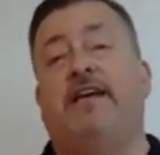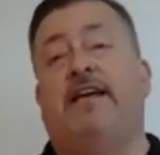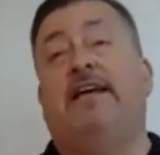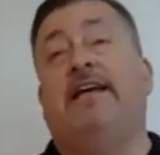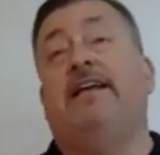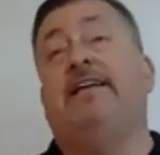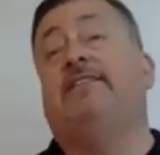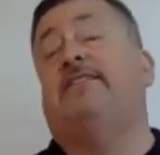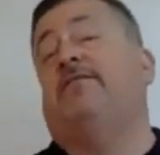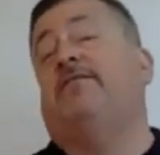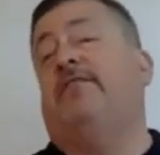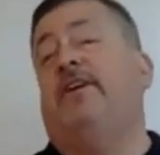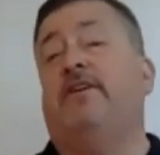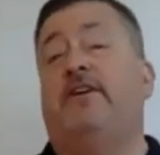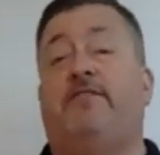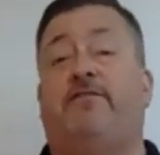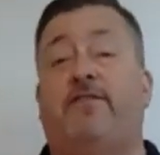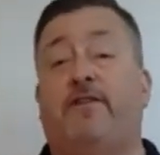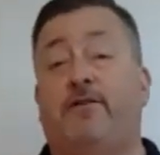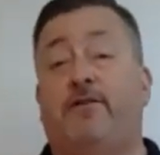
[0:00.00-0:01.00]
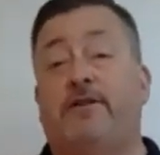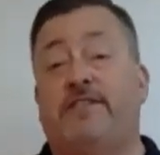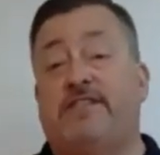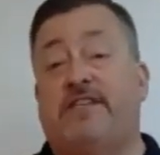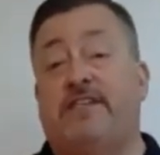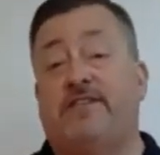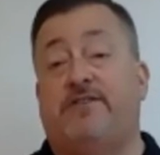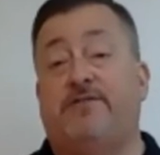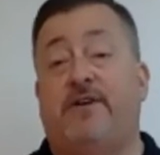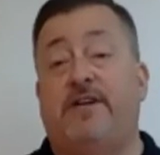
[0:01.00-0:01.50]
it's a very fluid
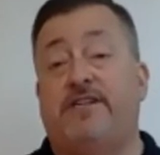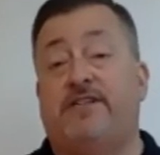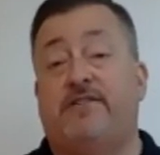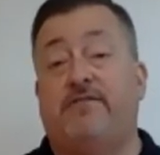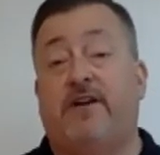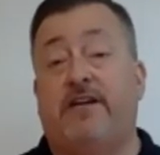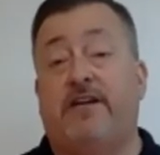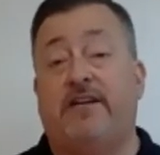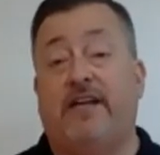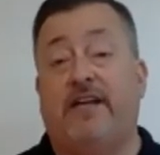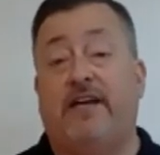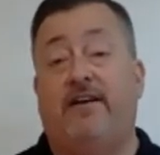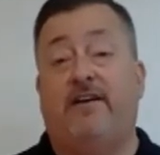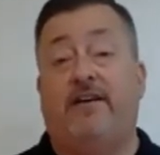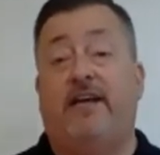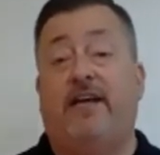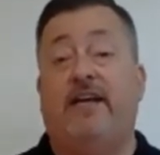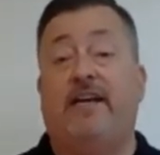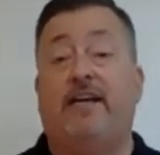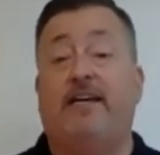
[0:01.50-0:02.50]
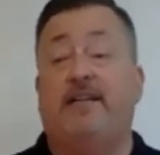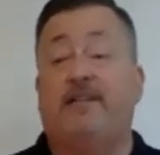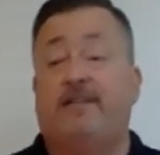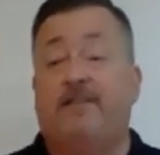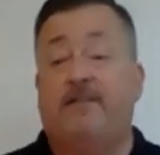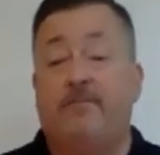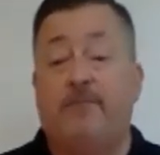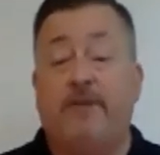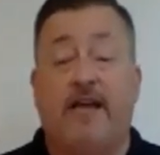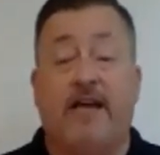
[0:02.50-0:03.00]
situation right now. And
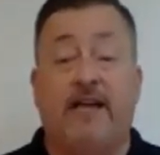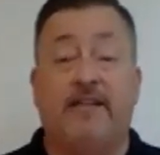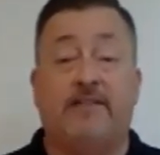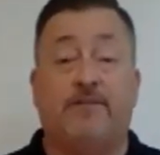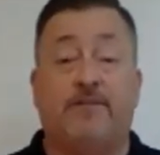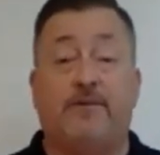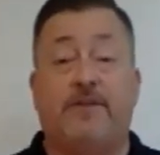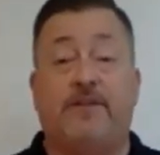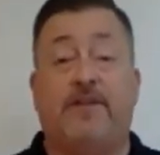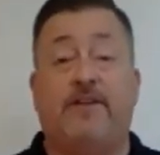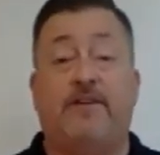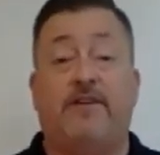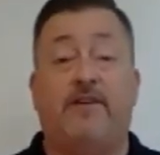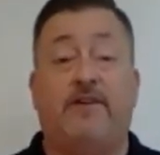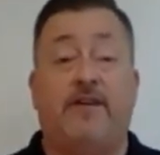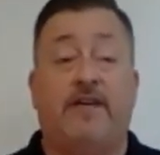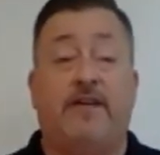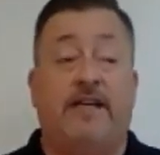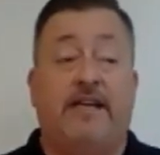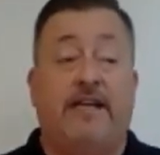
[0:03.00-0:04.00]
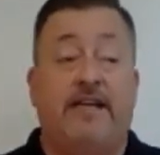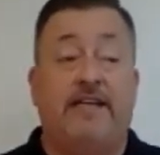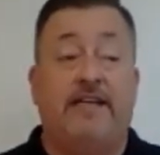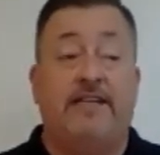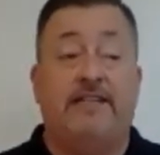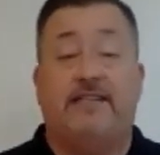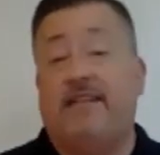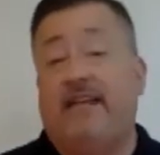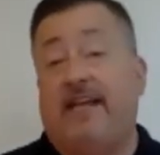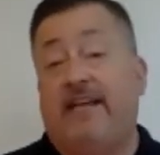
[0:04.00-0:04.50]
to be honest with you,
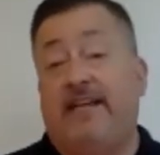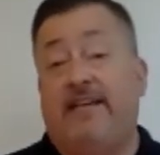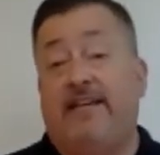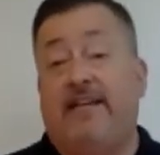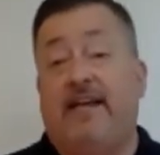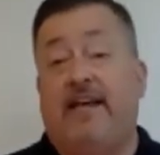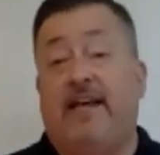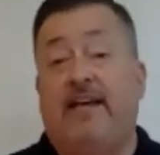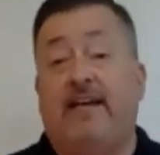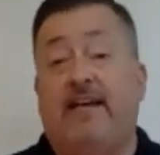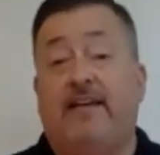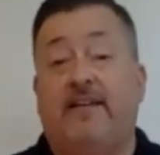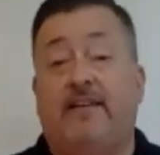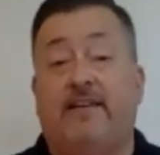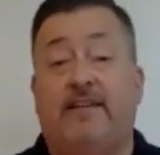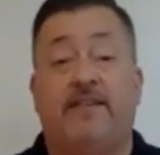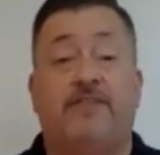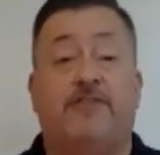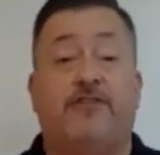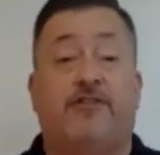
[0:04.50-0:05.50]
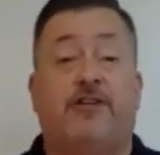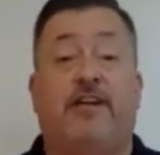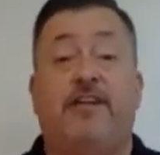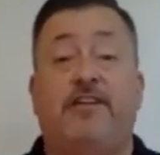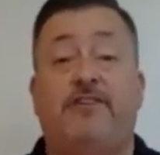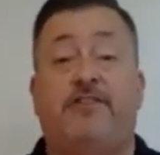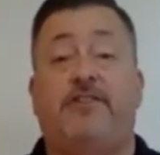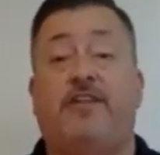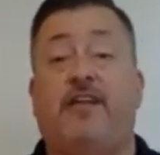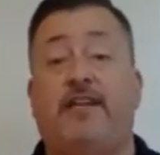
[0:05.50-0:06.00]
it's day to day. Things
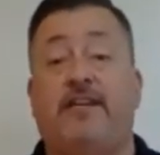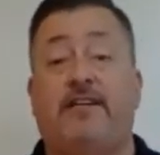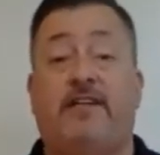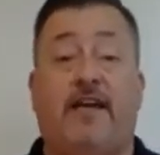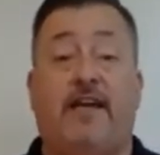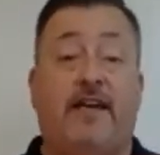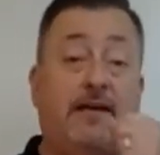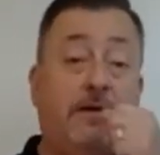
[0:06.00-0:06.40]
change day to day.